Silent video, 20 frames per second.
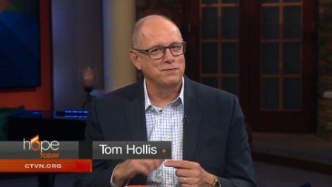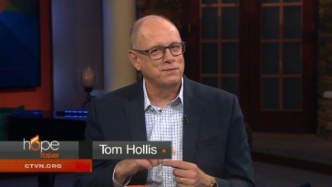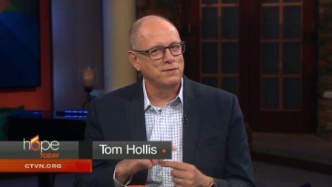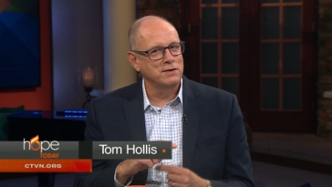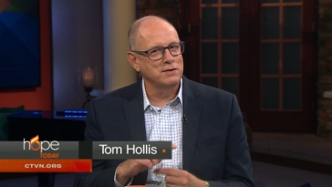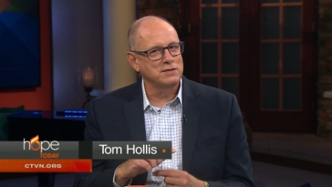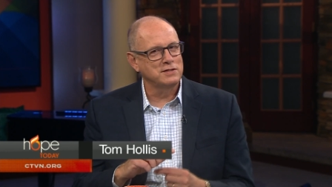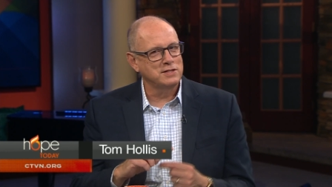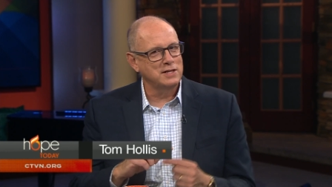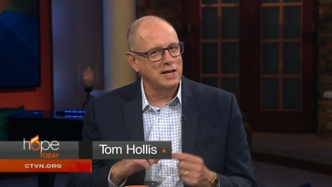
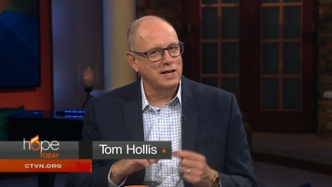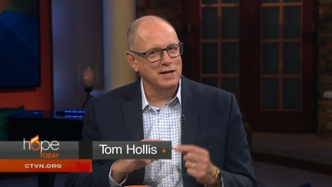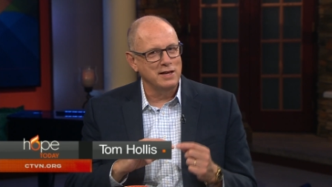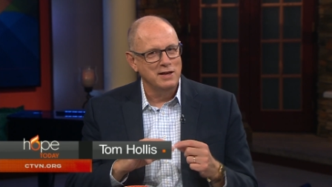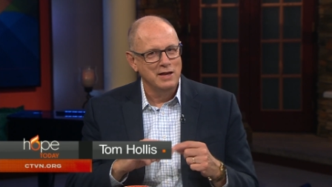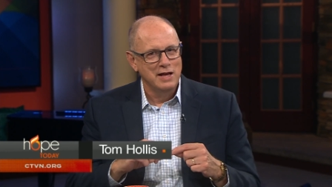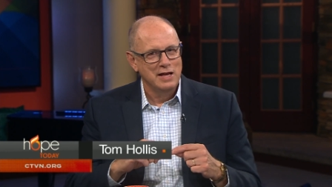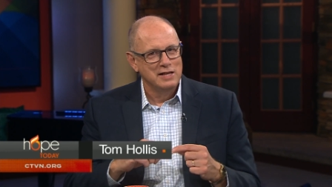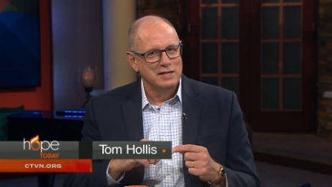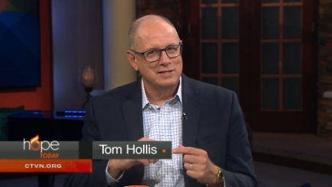first day
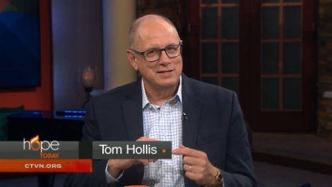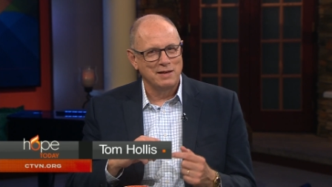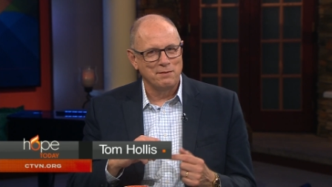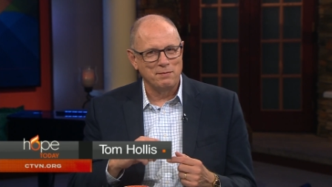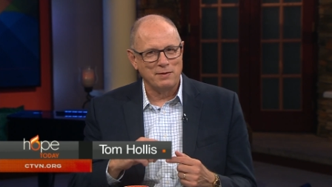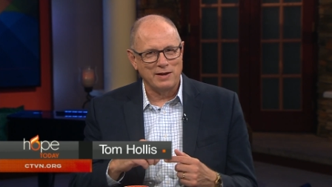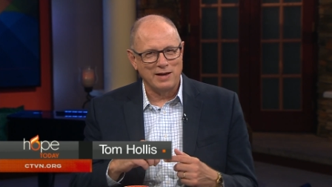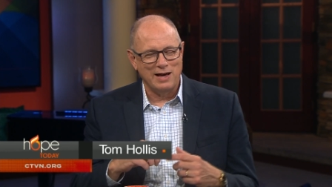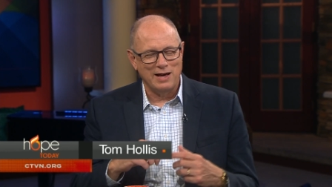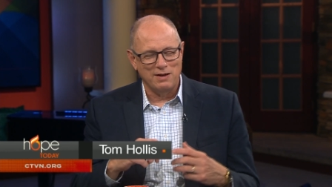
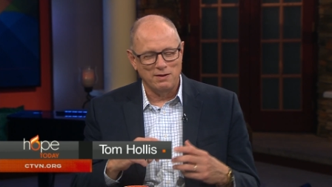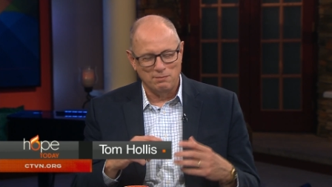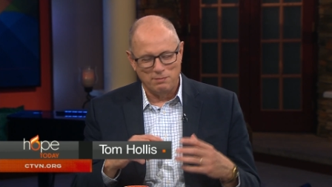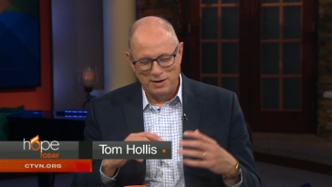stepping out,